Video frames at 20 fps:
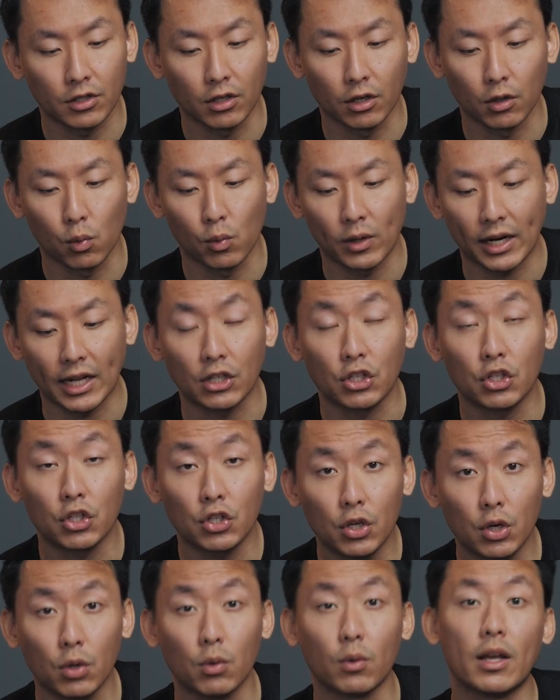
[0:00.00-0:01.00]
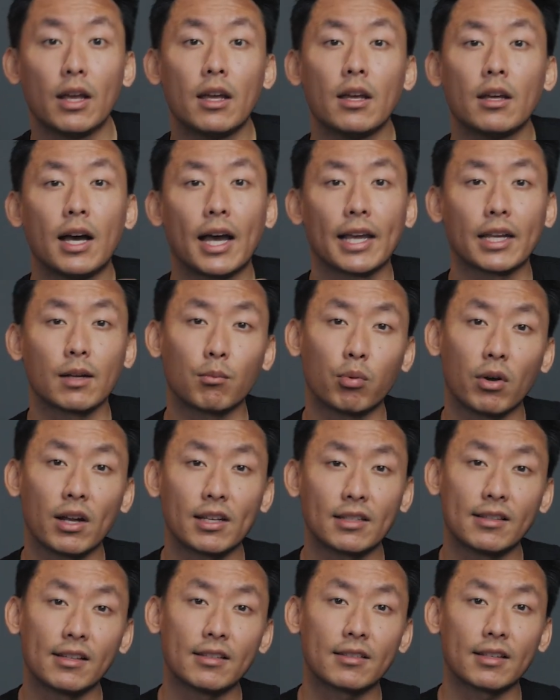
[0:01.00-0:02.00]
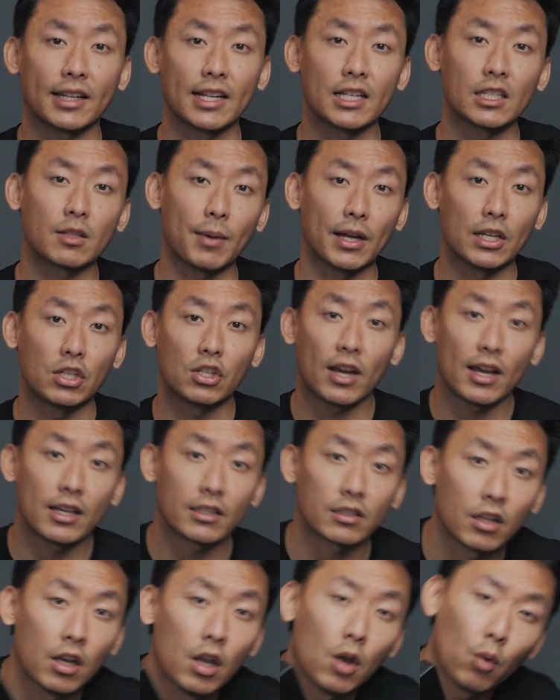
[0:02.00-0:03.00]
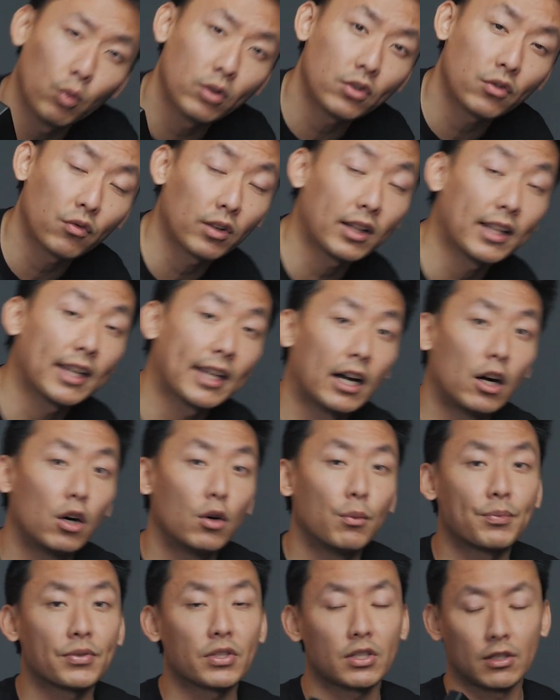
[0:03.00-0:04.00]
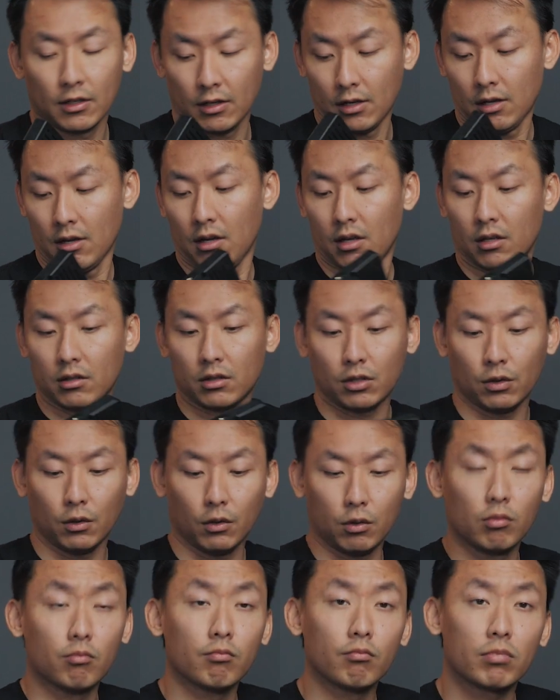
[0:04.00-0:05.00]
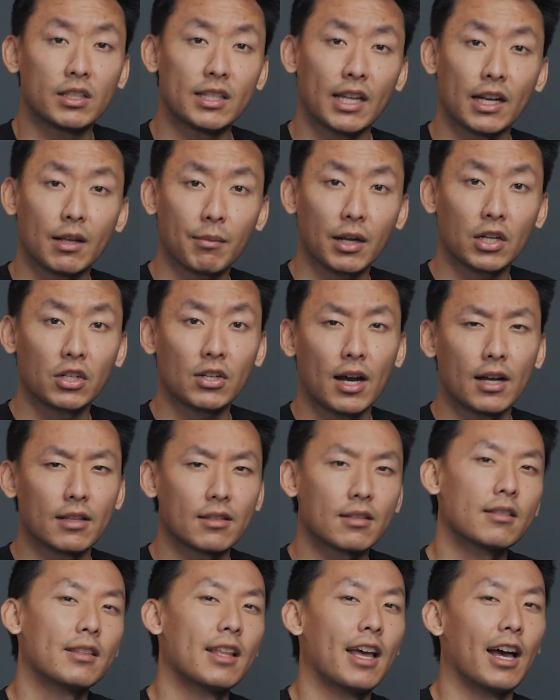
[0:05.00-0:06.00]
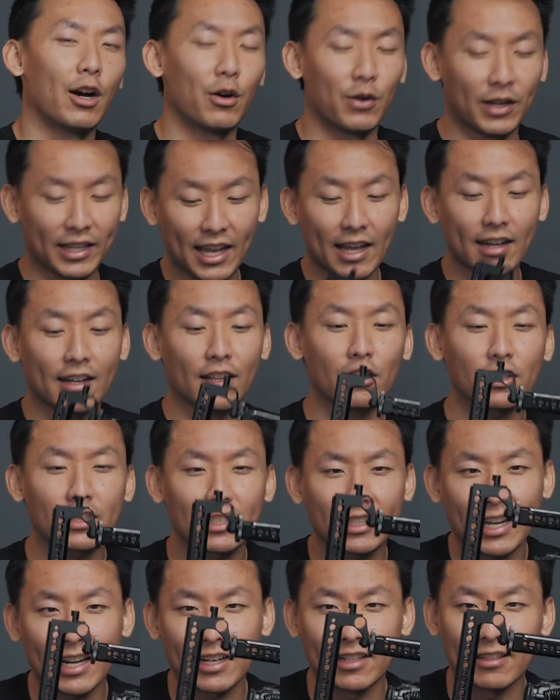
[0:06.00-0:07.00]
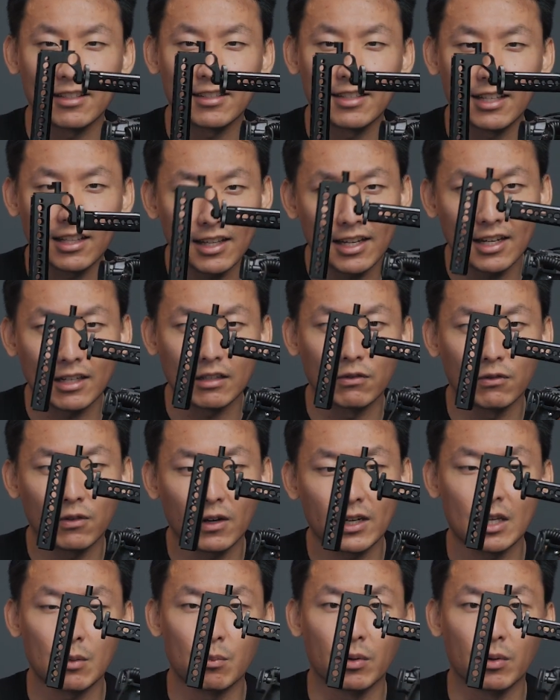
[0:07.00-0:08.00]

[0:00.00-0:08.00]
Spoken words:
so when I shoot, I can press this against my chest, which really helps to steady my shots. Now again, it looks kind of silly and funny,